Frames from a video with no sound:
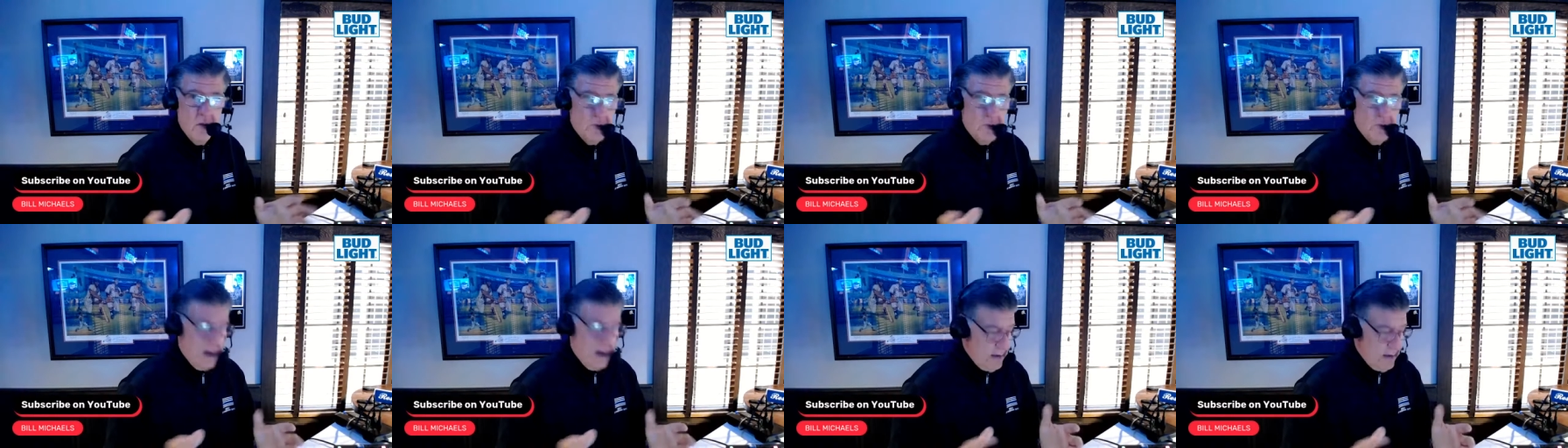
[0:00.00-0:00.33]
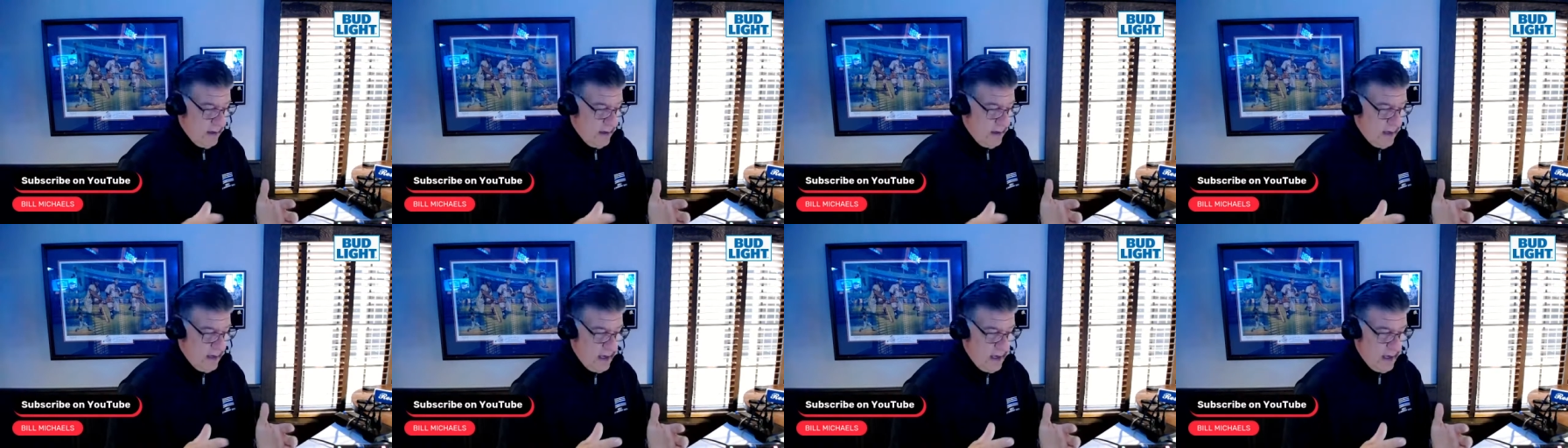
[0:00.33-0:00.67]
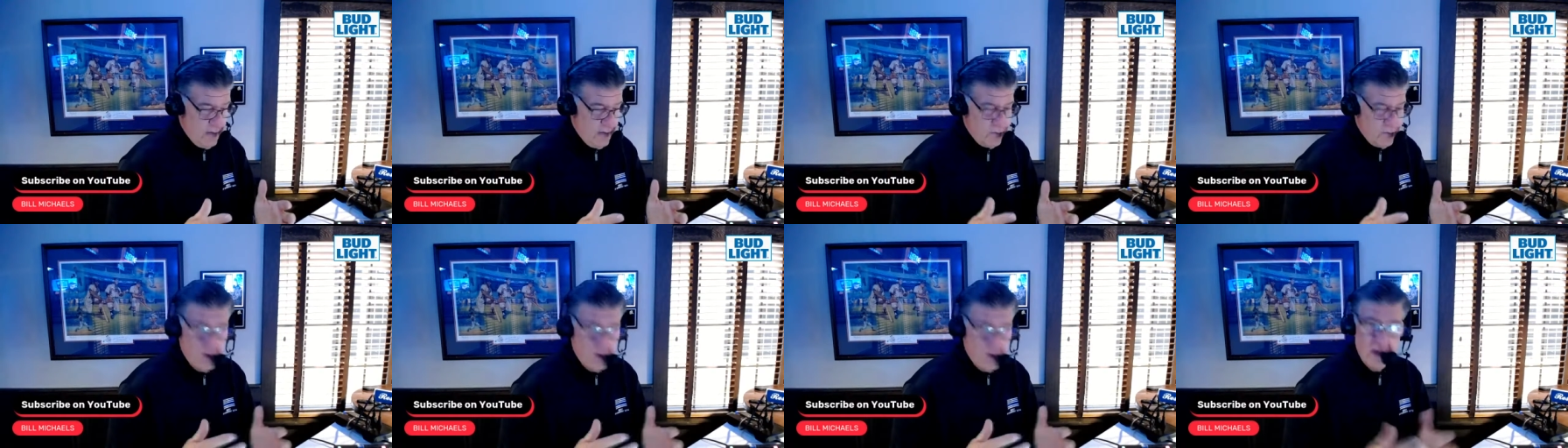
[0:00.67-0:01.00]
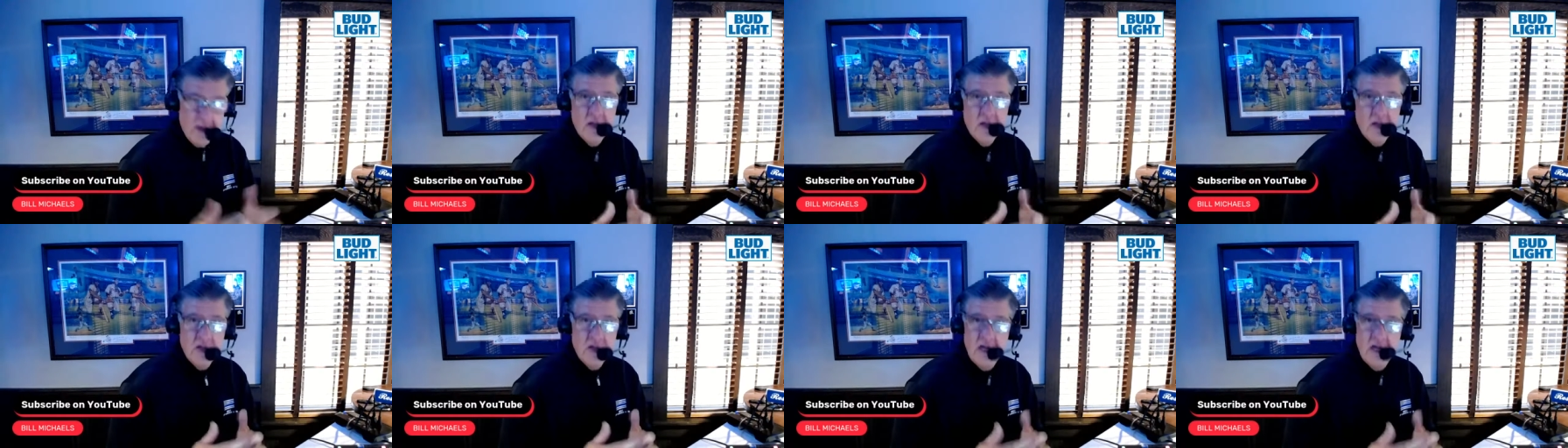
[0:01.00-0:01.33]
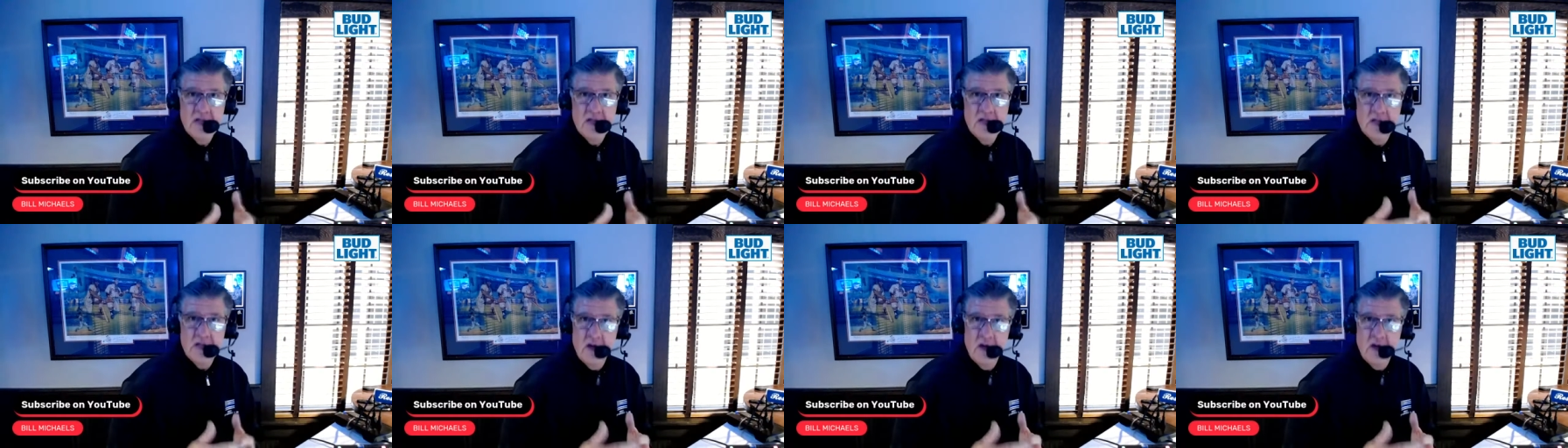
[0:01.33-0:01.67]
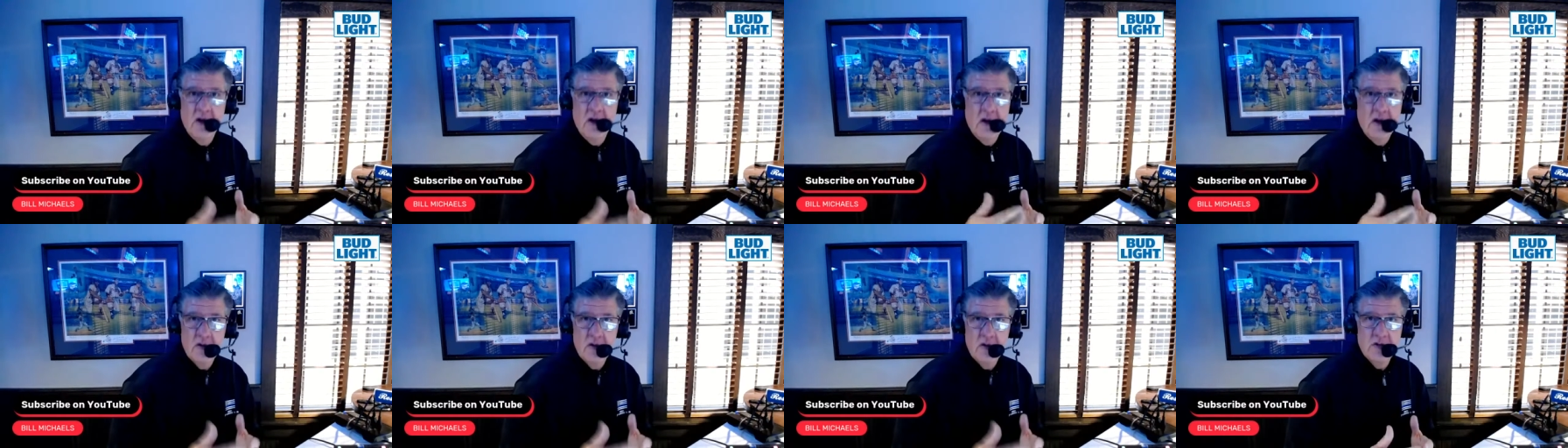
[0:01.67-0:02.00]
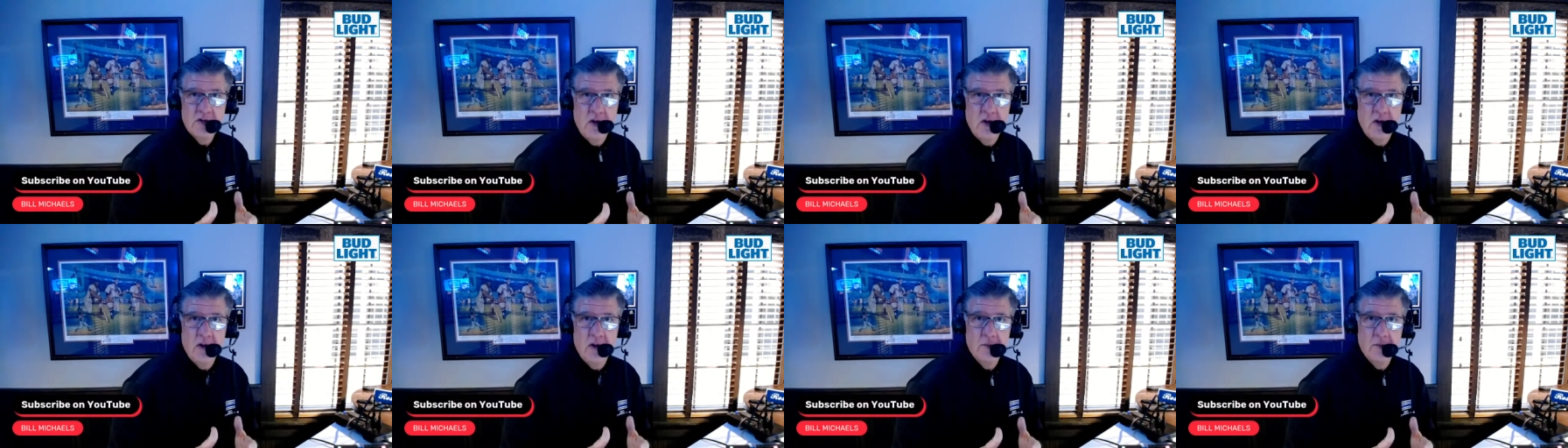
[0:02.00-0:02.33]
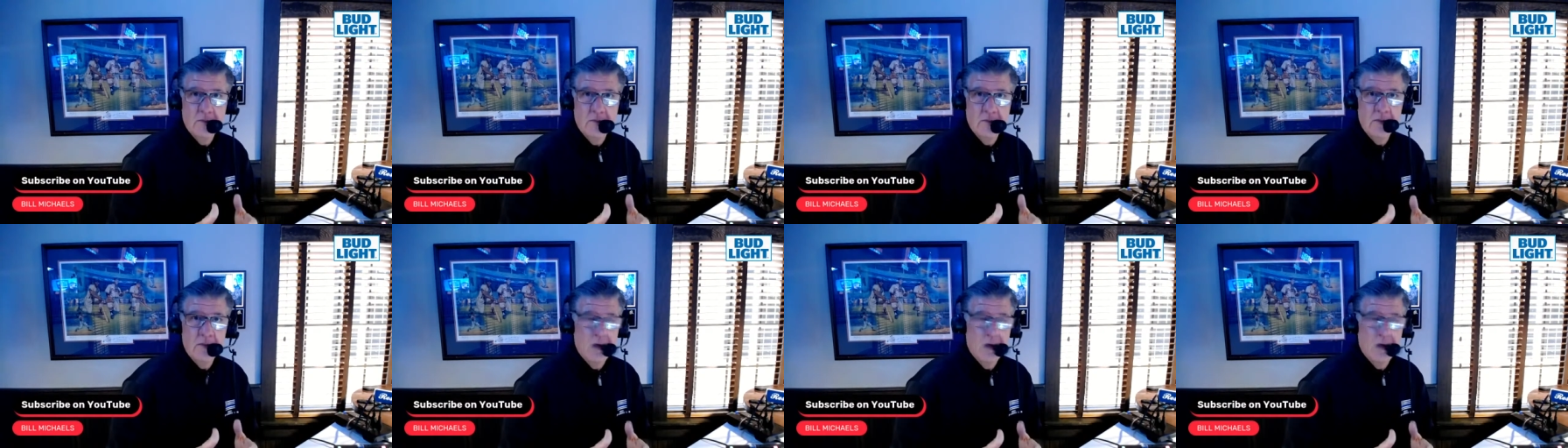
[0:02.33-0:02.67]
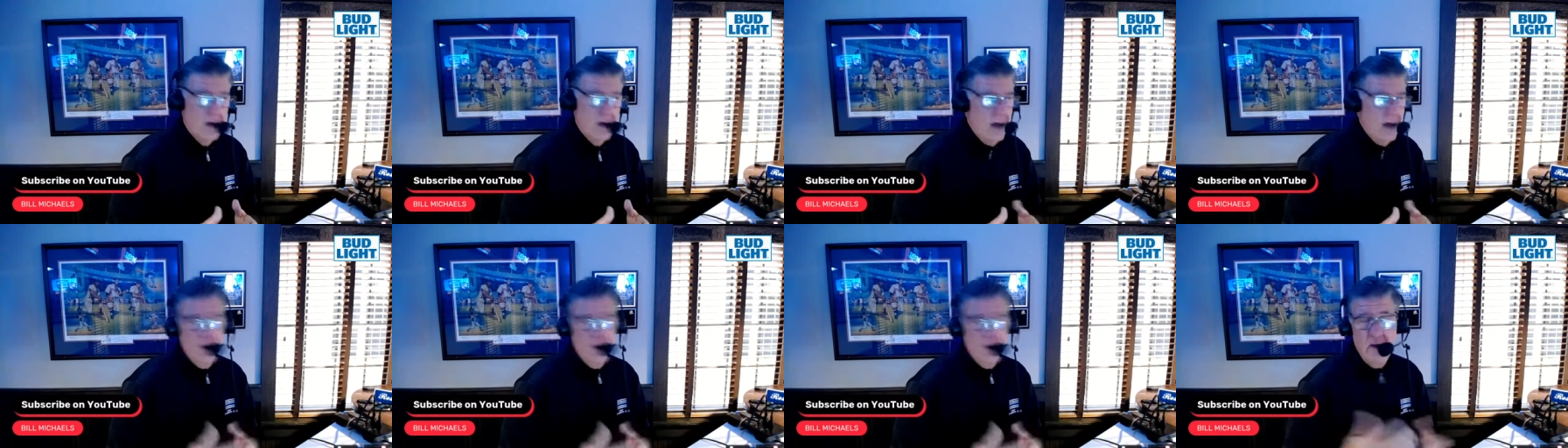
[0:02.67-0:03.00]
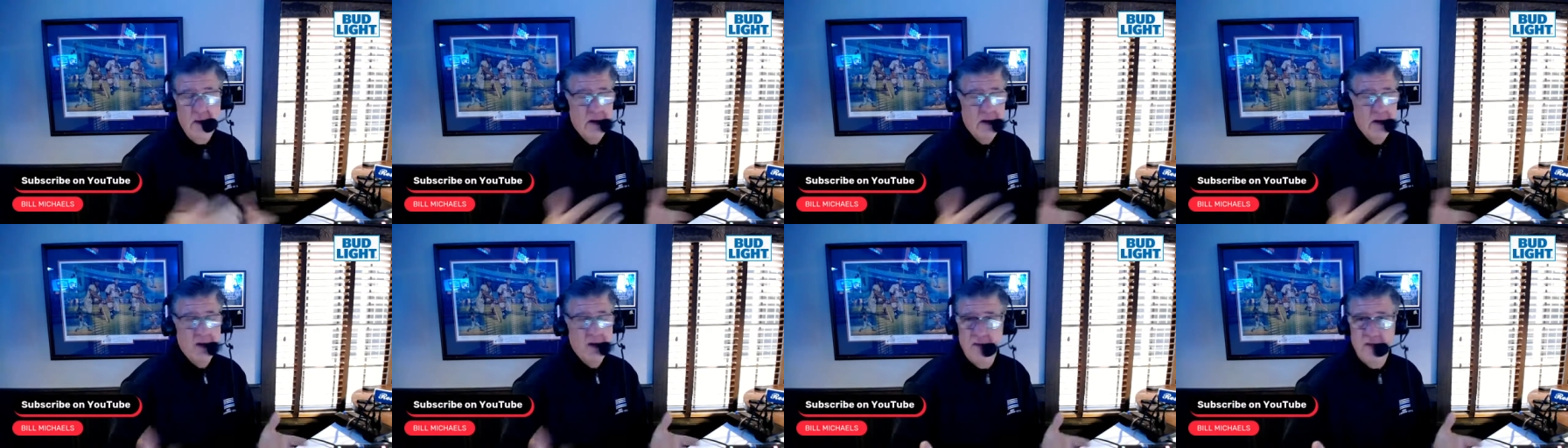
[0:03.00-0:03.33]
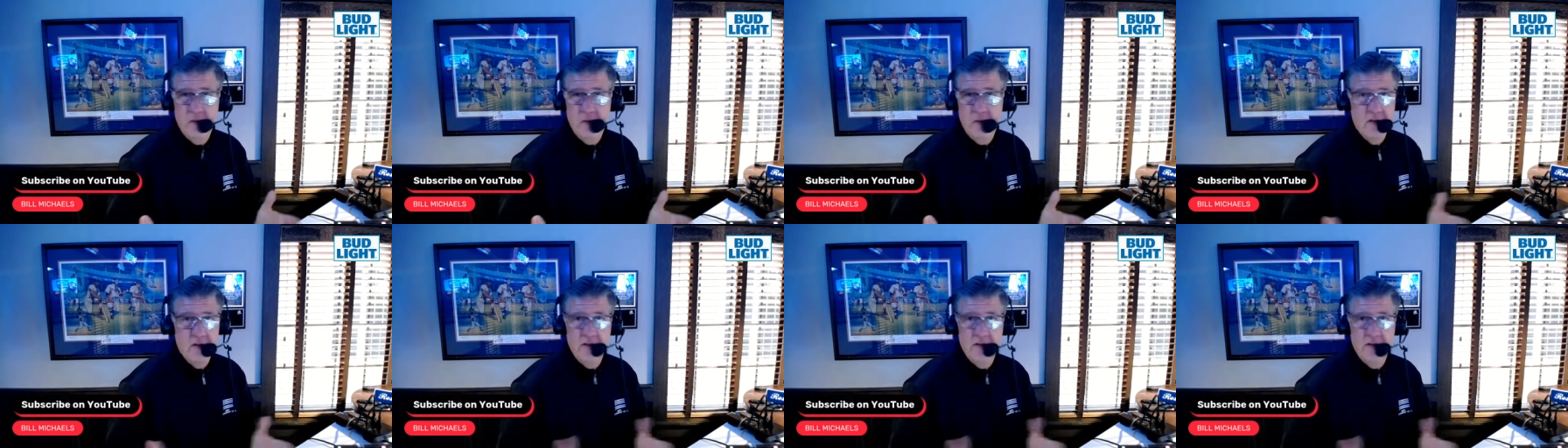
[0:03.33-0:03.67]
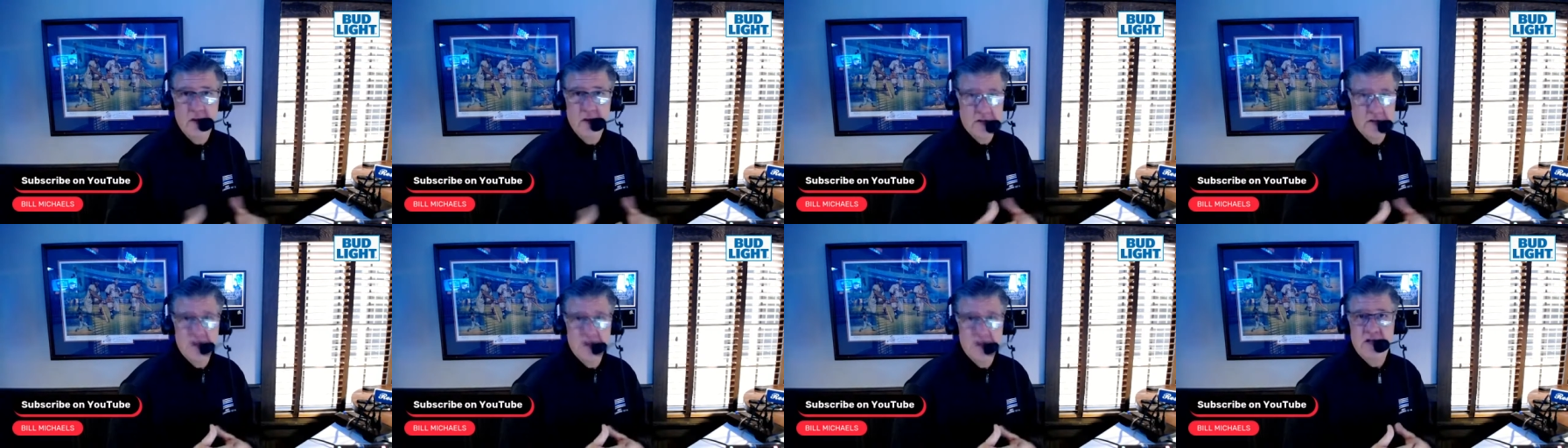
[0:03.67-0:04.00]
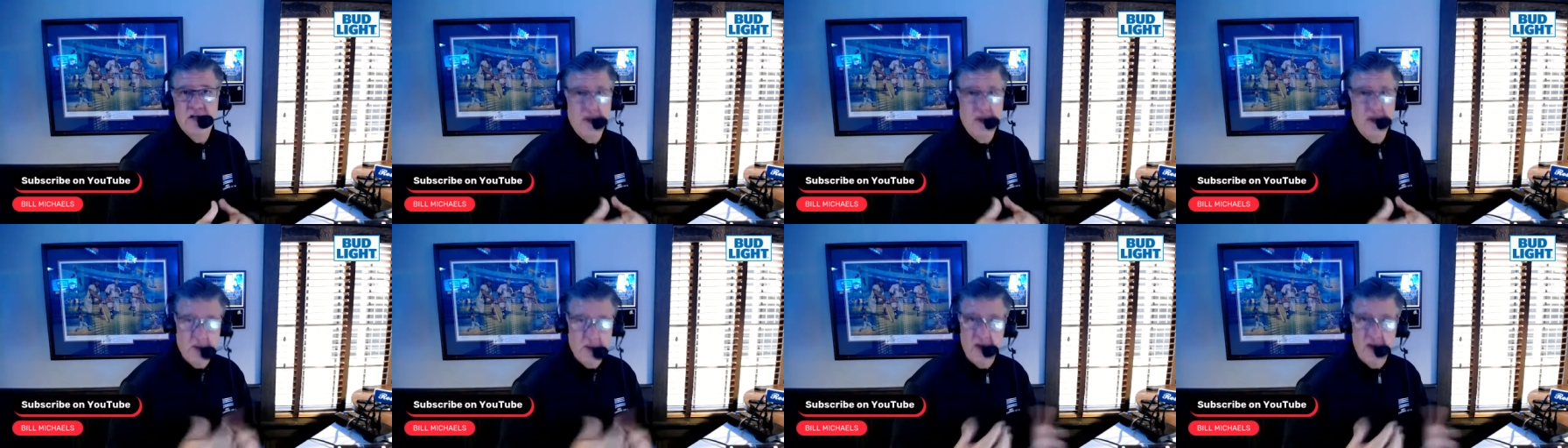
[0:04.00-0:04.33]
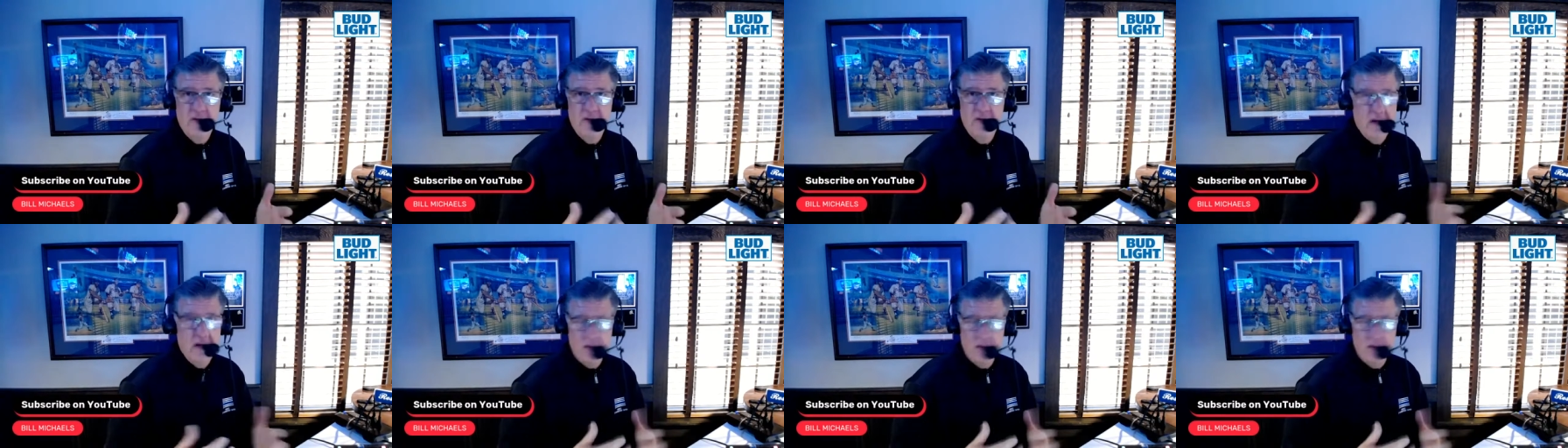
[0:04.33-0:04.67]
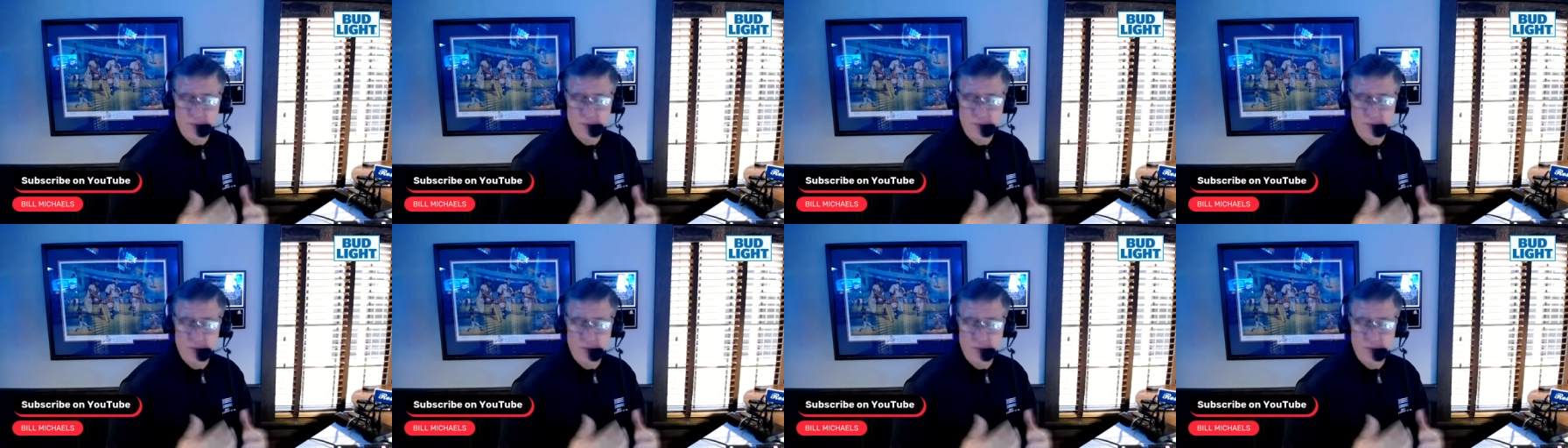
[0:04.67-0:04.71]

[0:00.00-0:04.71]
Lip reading: But if you get a chance to go to Arizona, American Family Field, since they renovated,